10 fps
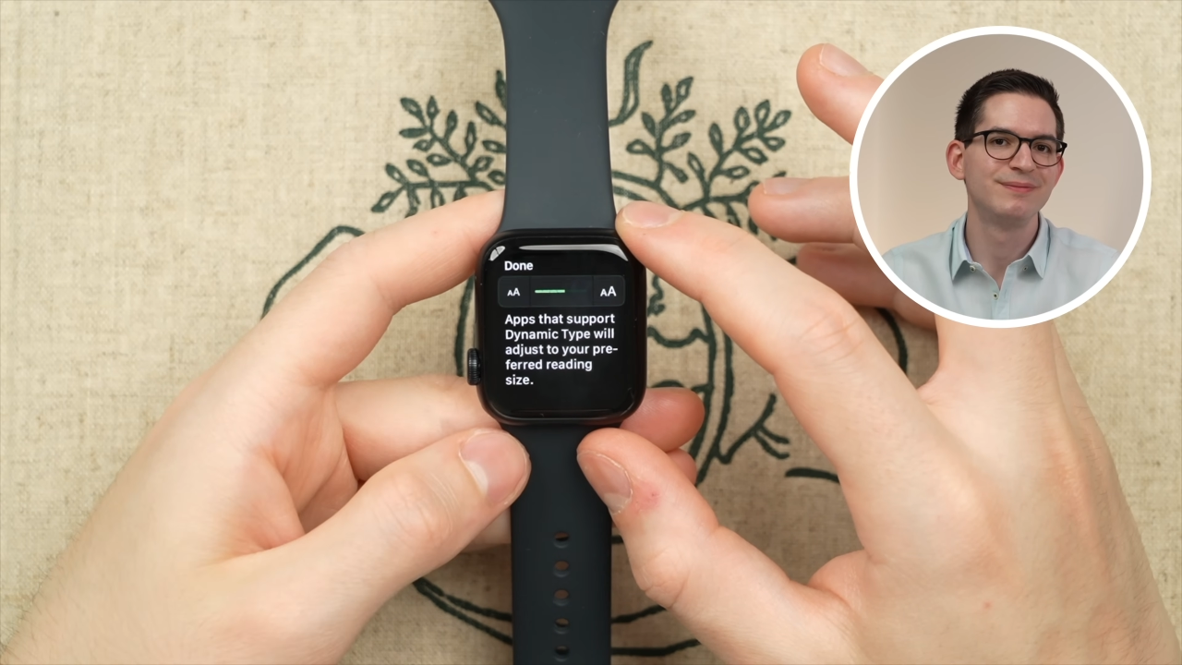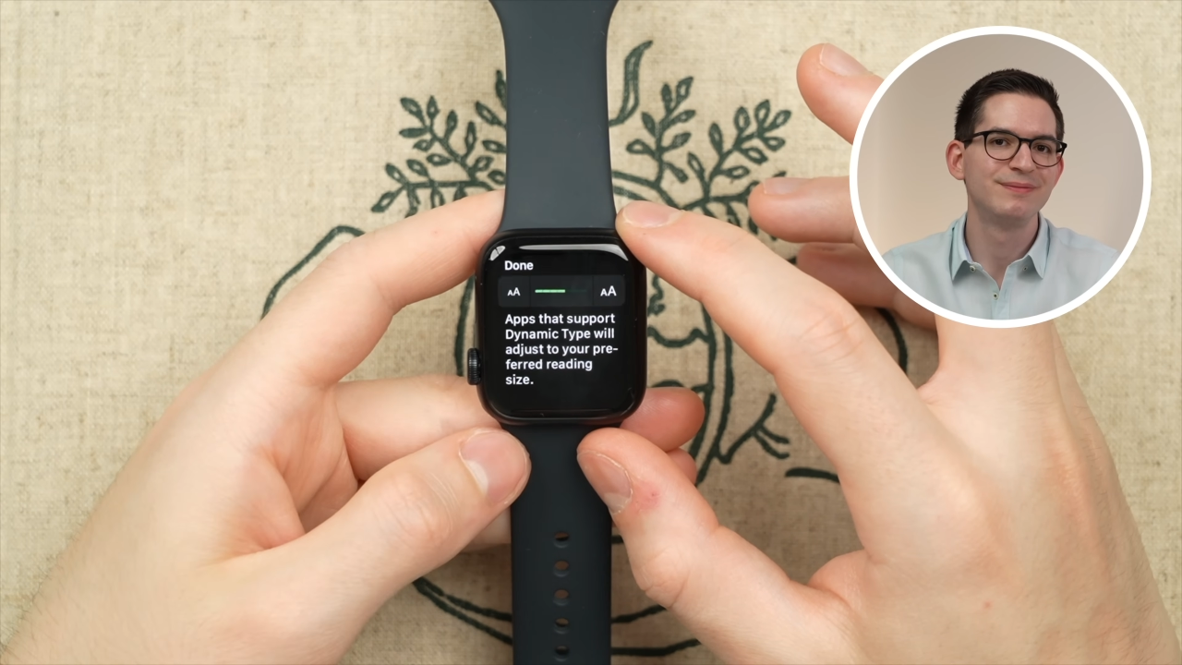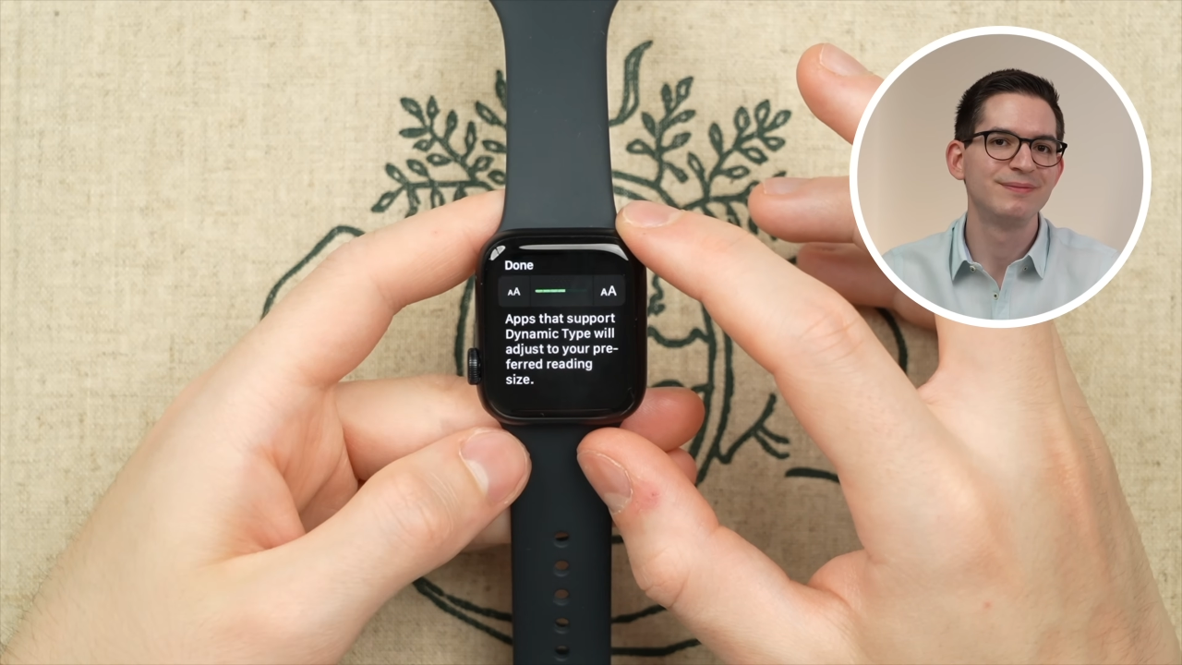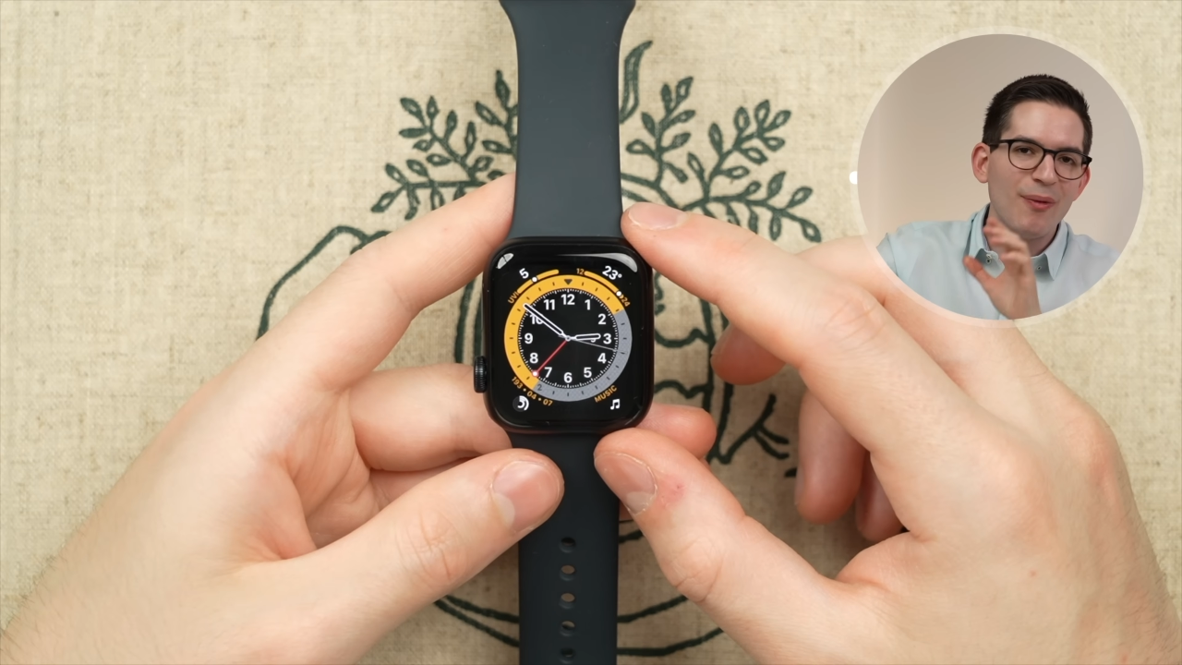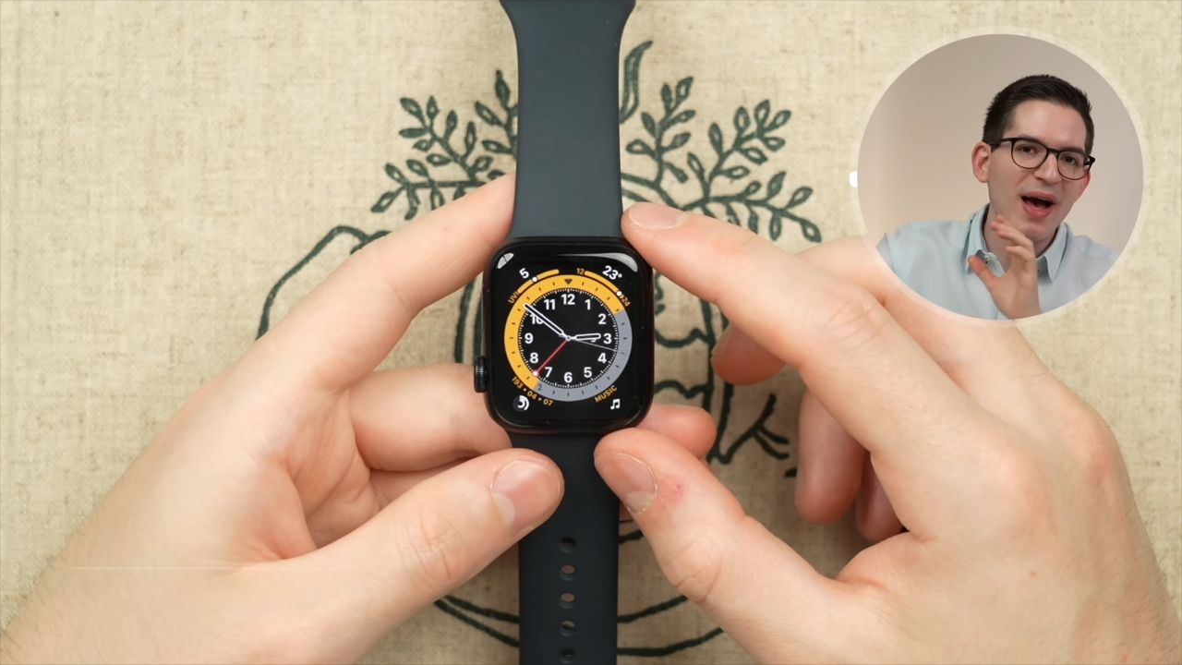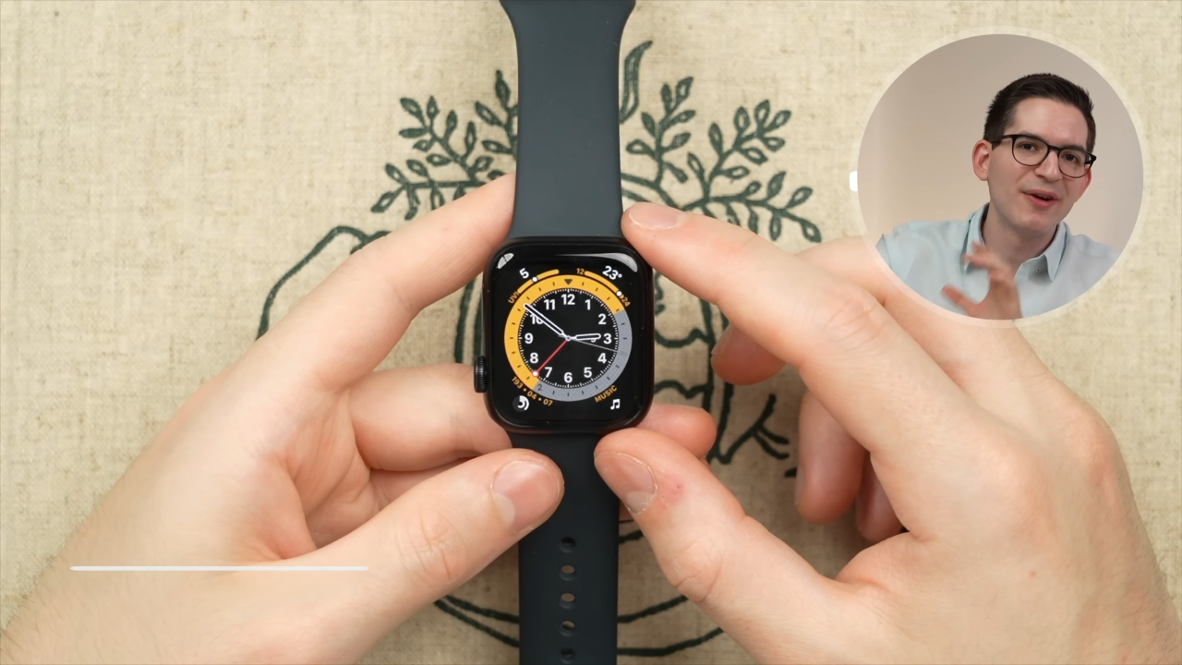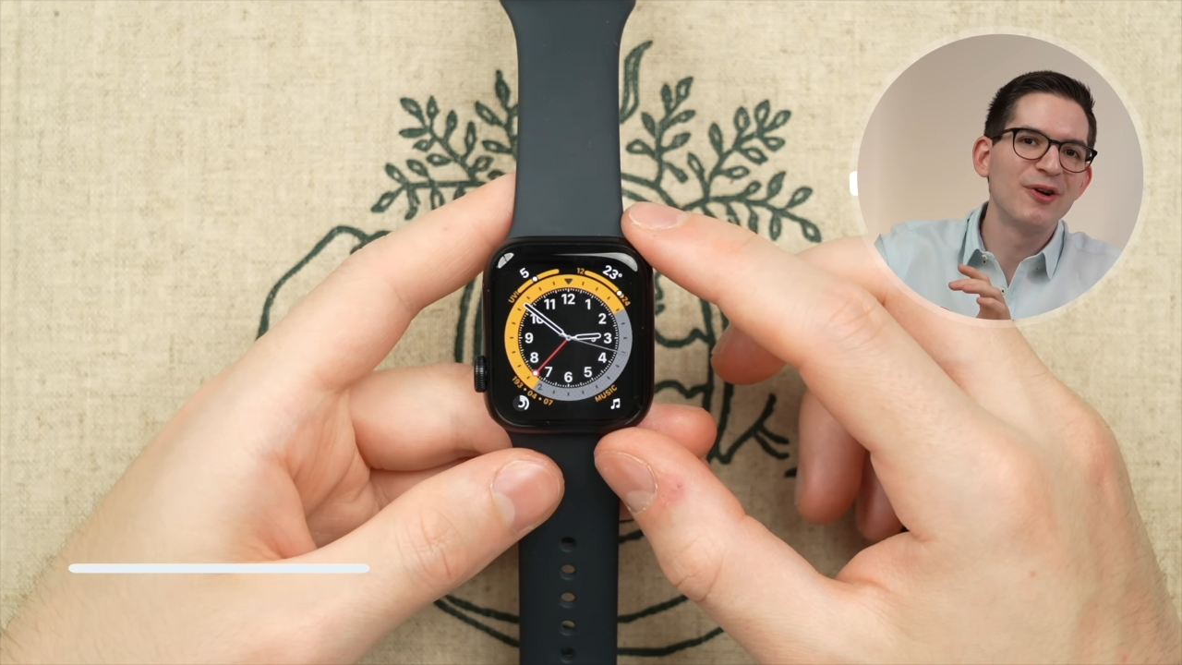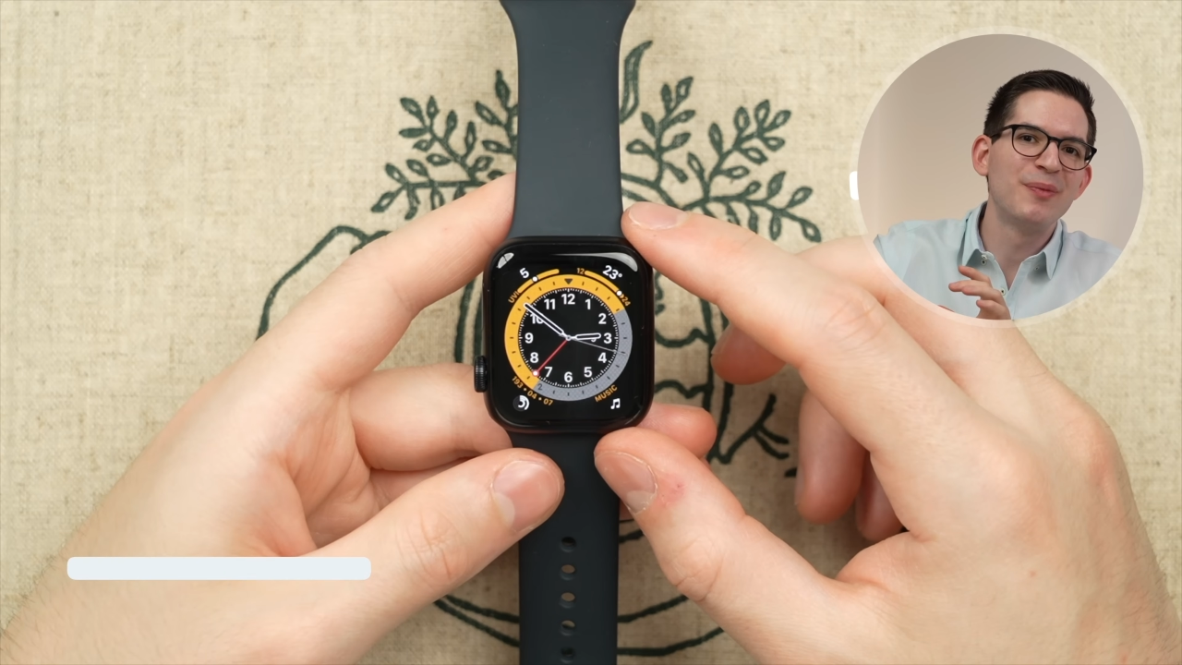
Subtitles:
Now, I don't know